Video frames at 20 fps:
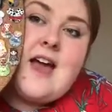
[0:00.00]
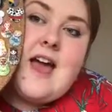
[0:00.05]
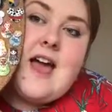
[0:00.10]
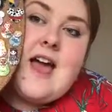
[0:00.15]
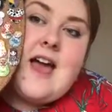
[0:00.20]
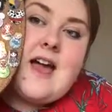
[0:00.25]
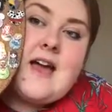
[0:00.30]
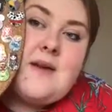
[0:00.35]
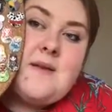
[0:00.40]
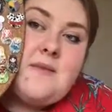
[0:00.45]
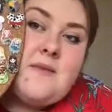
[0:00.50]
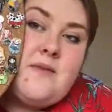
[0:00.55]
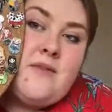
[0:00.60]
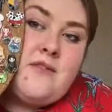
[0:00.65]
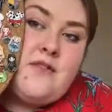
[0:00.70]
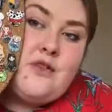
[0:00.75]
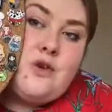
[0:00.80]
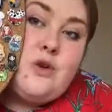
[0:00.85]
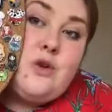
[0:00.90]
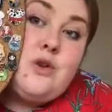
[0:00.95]
Um,
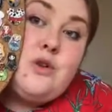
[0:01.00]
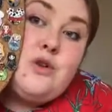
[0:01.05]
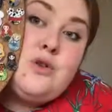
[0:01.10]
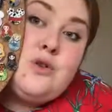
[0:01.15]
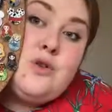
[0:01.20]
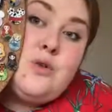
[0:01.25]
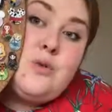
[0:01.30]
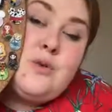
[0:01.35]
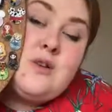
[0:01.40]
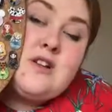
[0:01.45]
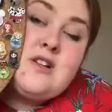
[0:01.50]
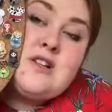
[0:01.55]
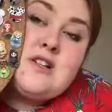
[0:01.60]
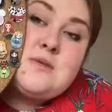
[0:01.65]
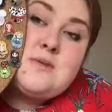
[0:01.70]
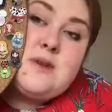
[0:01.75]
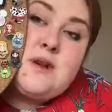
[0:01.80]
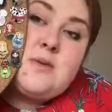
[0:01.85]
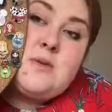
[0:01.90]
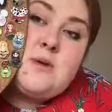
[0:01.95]
Frollo, which is
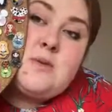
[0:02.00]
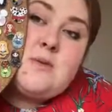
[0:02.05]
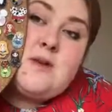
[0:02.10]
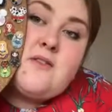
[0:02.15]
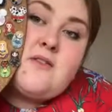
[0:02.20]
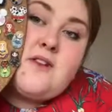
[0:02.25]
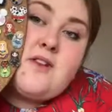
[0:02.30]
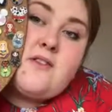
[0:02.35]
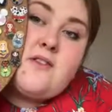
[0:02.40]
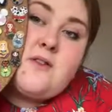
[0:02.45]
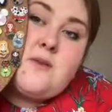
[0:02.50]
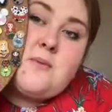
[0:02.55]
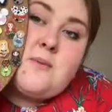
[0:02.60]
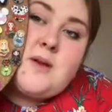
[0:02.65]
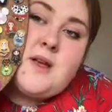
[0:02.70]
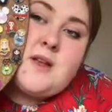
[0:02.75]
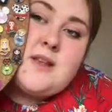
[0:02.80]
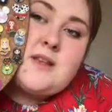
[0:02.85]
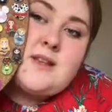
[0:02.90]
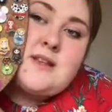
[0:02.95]
probably one of my favourite
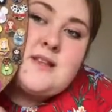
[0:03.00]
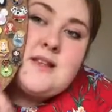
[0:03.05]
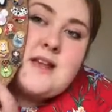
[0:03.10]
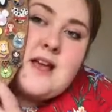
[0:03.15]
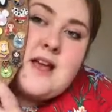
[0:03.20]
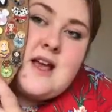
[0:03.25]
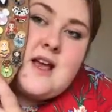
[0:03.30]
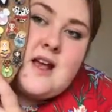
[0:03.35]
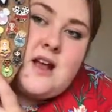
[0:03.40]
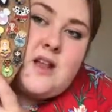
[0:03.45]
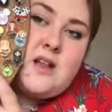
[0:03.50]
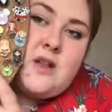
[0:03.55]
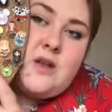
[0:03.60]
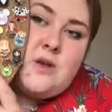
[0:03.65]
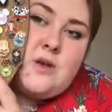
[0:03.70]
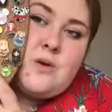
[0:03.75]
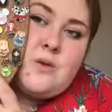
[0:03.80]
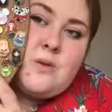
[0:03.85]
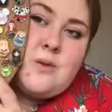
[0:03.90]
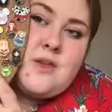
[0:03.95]
pins,
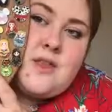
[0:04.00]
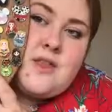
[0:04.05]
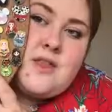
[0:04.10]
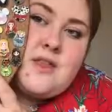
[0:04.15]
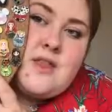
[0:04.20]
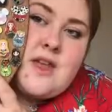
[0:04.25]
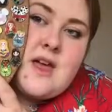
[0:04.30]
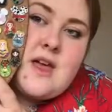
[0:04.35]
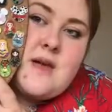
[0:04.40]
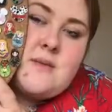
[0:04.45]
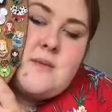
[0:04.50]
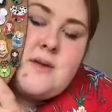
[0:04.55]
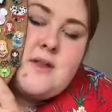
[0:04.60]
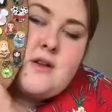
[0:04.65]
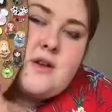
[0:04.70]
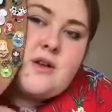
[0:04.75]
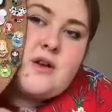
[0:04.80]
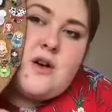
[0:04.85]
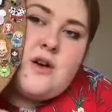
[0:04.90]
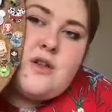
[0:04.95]
along with
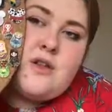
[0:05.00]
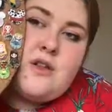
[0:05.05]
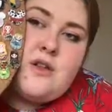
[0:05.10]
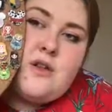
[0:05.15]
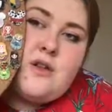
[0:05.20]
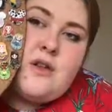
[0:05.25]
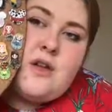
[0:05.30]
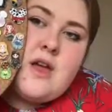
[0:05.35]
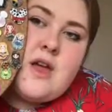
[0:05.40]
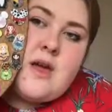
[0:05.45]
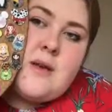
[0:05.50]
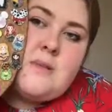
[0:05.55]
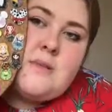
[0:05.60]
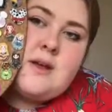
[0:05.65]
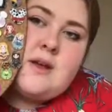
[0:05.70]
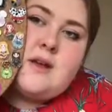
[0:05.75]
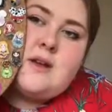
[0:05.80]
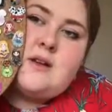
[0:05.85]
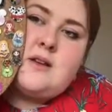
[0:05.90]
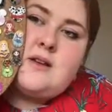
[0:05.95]
Mother Gothel,
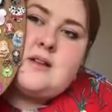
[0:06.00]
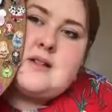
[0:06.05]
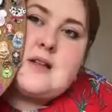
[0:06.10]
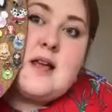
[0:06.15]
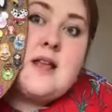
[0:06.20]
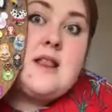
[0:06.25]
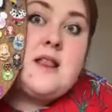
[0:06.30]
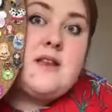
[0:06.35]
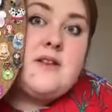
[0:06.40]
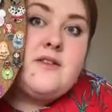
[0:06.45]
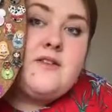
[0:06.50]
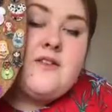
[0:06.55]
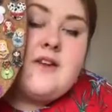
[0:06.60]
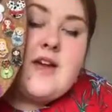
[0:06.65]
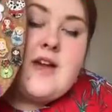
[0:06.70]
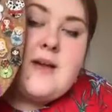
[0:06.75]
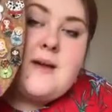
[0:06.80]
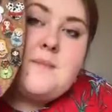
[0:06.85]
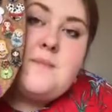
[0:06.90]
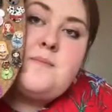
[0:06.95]
because I love
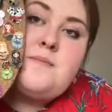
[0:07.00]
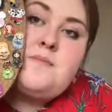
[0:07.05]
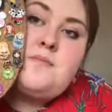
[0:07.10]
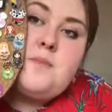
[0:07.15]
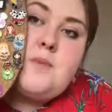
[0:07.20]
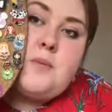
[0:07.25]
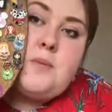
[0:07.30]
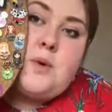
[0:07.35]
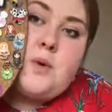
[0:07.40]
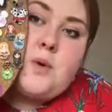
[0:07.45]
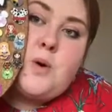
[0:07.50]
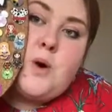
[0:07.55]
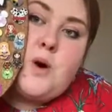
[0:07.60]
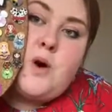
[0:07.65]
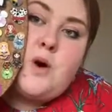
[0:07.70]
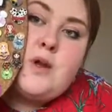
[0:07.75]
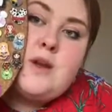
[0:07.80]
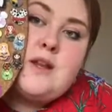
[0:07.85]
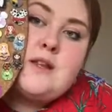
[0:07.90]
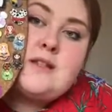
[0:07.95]
um,
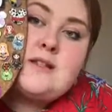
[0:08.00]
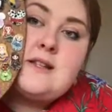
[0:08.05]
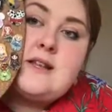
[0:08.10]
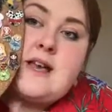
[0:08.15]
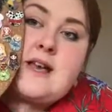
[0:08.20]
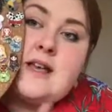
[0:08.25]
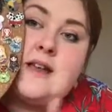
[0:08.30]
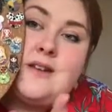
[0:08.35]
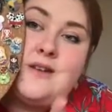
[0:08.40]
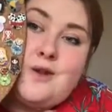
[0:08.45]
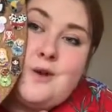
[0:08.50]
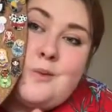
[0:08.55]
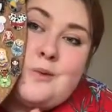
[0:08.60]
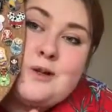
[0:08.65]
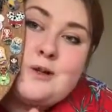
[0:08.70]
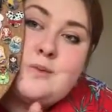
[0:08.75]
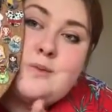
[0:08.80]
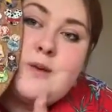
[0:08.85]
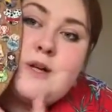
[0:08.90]
Pocahontas, again, not much